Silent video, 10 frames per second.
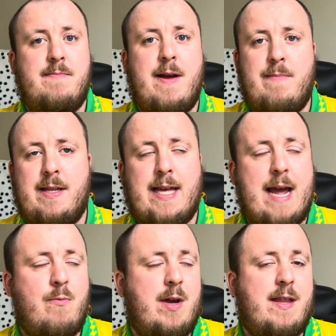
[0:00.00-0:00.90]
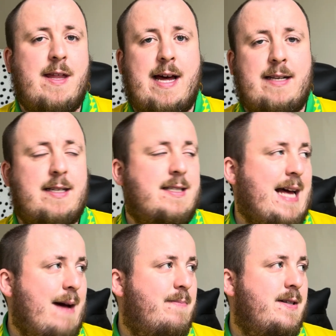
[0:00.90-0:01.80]
may be the game week that does
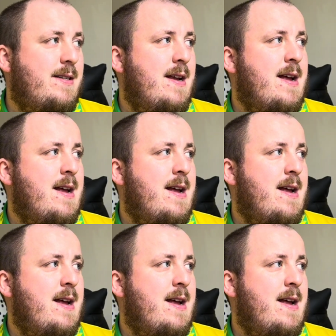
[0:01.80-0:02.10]
happen.